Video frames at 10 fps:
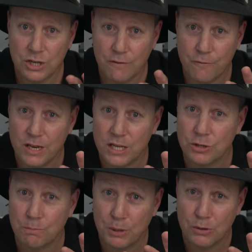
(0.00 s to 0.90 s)
you've
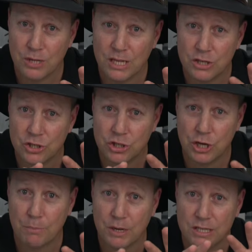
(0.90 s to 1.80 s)
finished building the
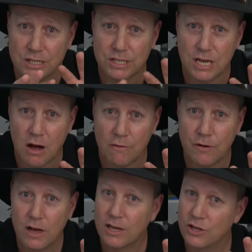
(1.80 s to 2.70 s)
ship
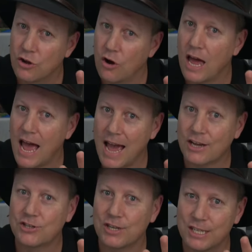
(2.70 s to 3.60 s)
itself, you're not
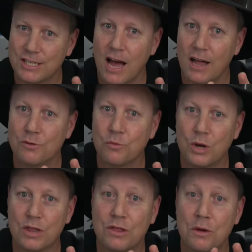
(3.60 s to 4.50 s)
actually done
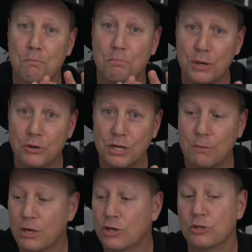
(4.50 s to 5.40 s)
with the
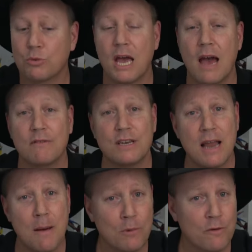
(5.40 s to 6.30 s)
building, because we have a
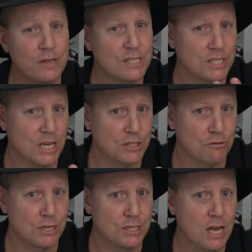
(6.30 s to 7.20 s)
number of
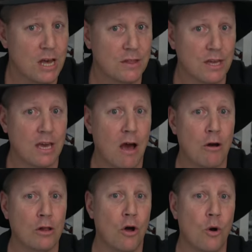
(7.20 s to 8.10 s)
accessories that
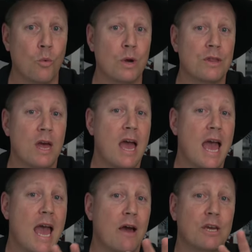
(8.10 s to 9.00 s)
go along with
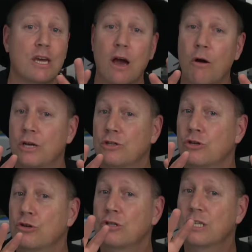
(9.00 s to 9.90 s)
how you're going
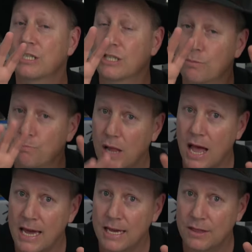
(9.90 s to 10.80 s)
to
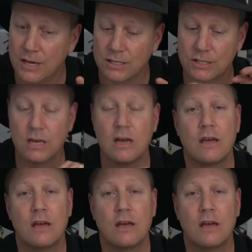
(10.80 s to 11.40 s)
display this